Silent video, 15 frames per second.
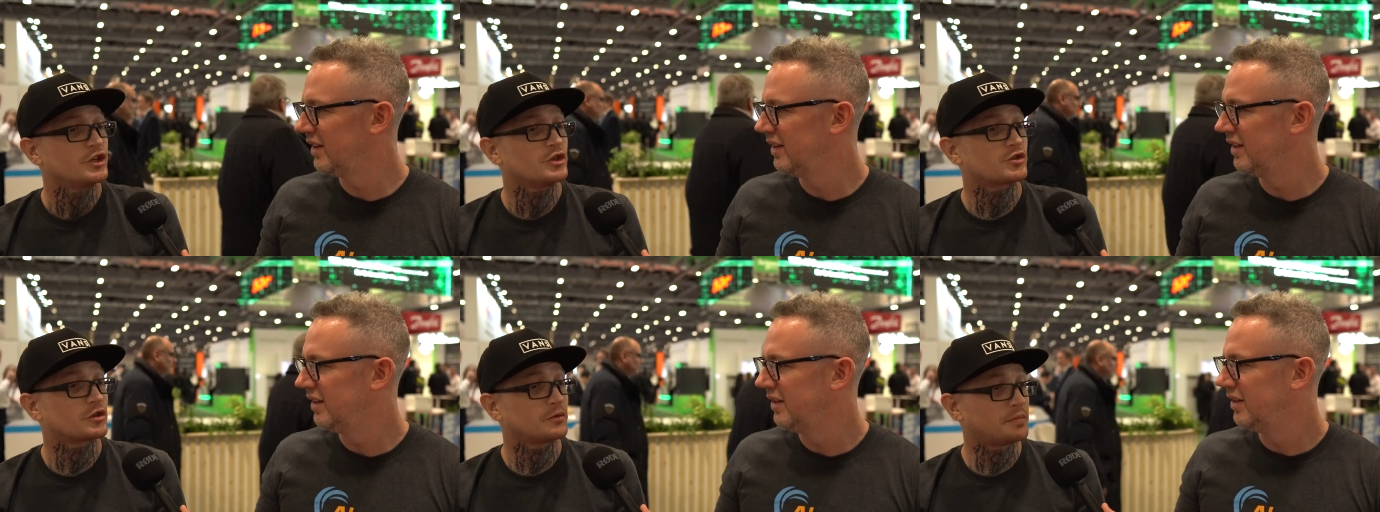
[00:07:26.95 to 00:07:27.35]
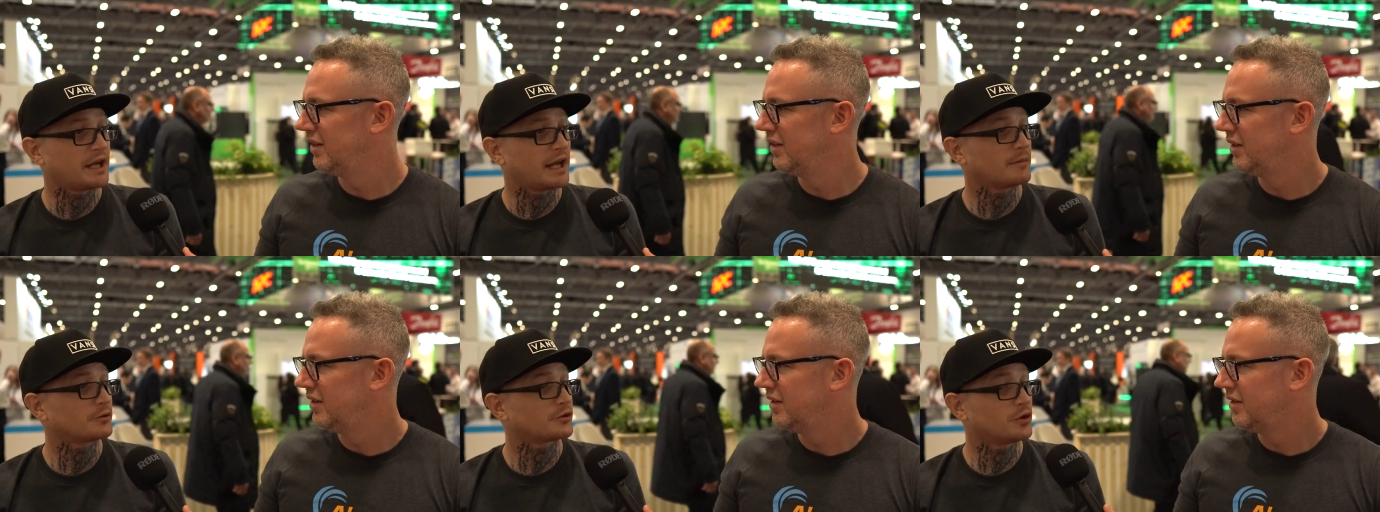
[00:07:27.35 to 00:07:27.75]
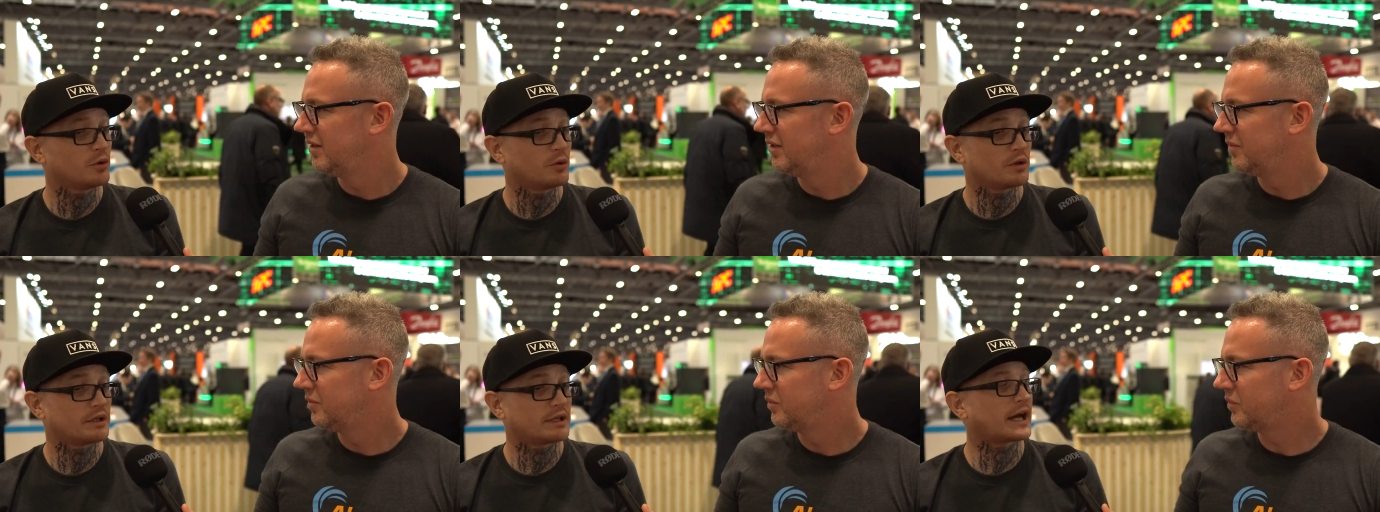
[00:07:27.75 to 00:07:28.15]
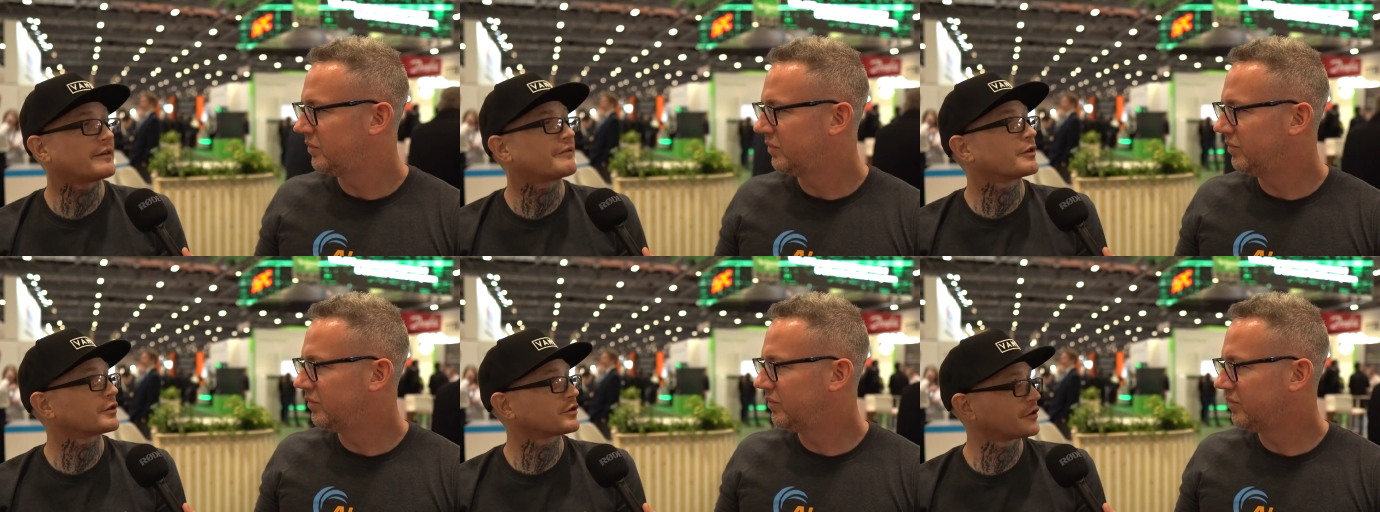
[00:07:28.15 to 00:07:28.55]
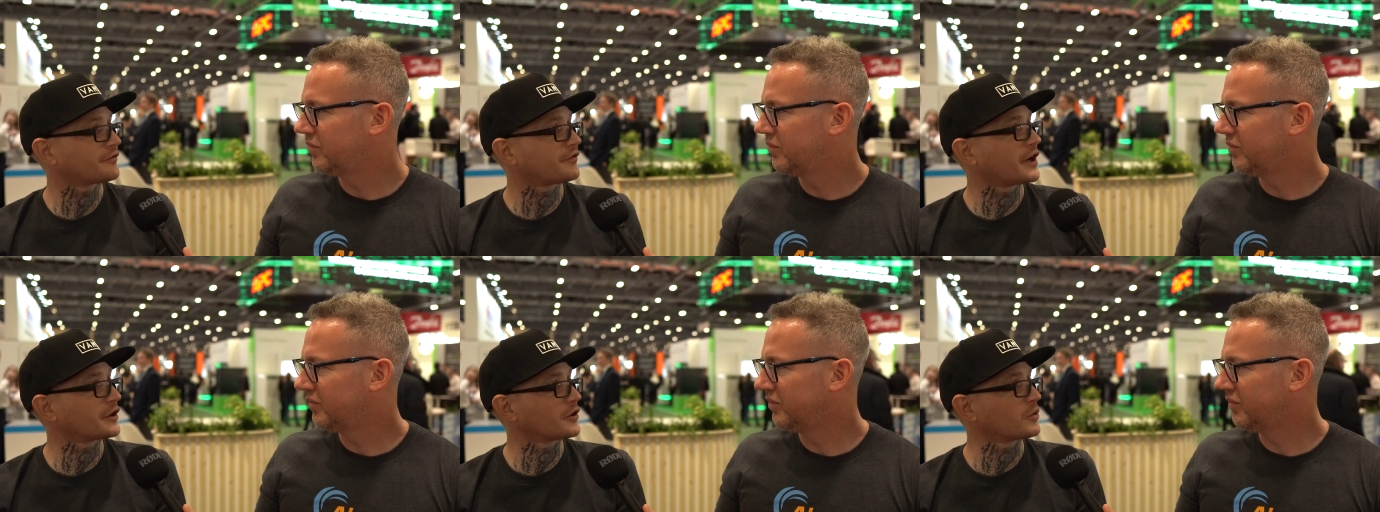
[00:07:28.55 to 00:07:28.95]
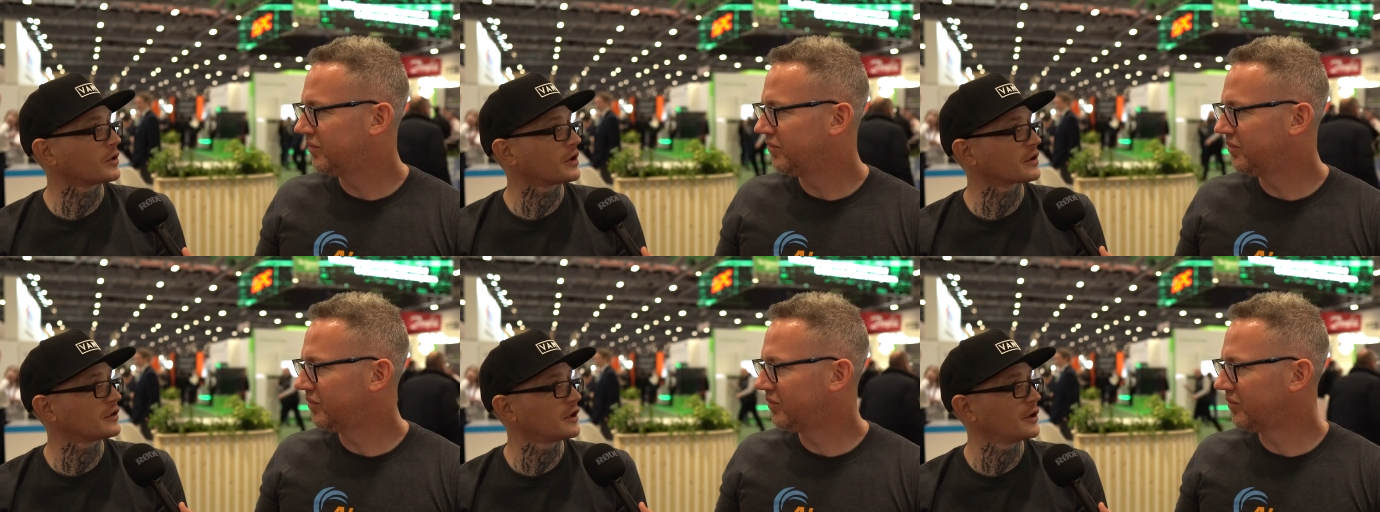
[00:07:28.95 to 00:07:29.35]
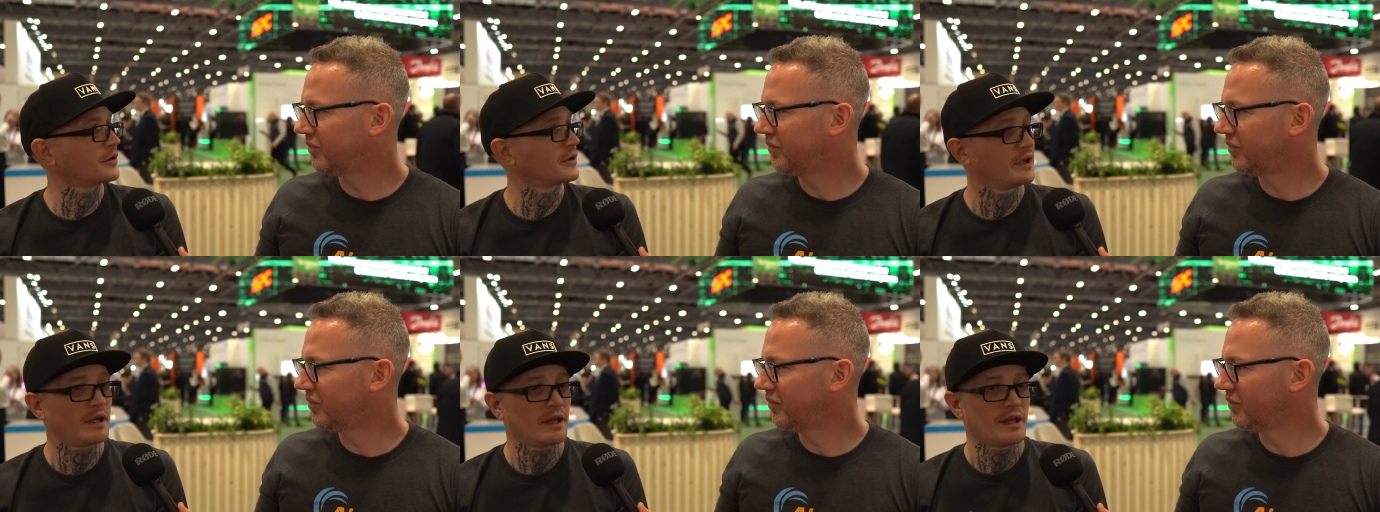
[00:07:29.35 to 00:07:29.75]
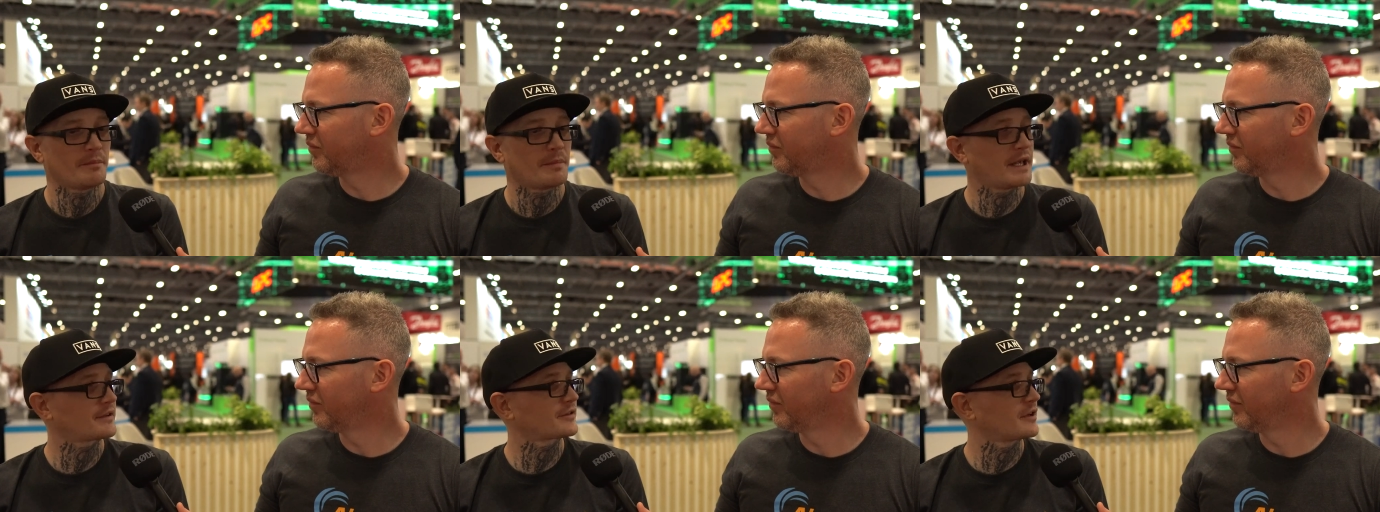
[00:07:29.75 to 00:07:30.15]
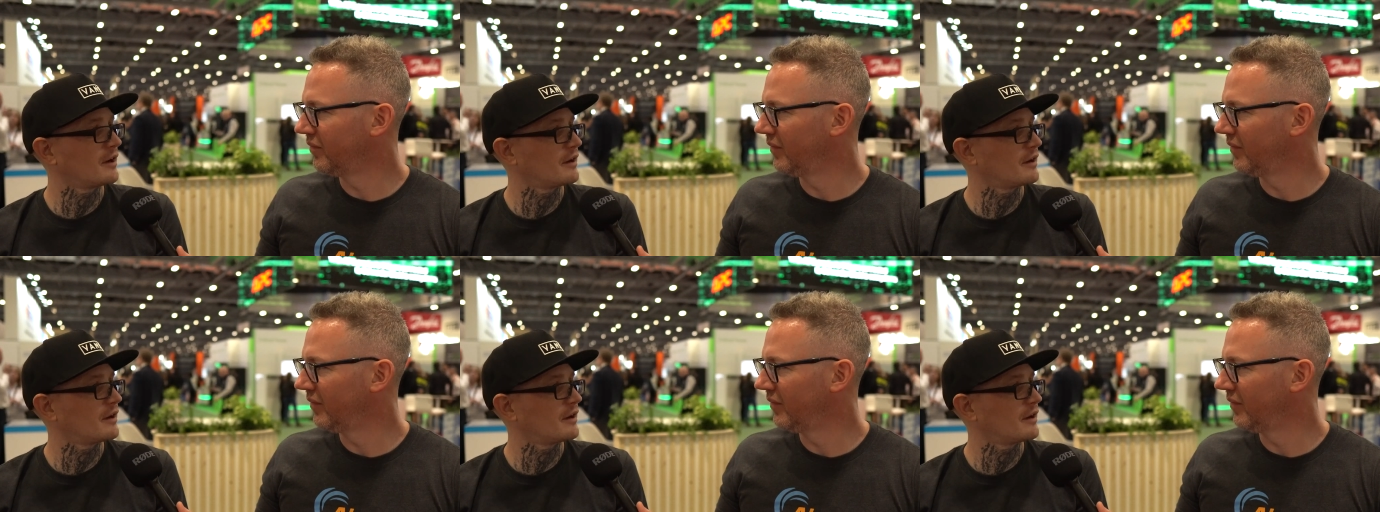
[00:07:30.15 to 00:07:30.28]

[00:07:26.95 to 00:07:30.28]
Speaker 1: You should be able to diversify your workload based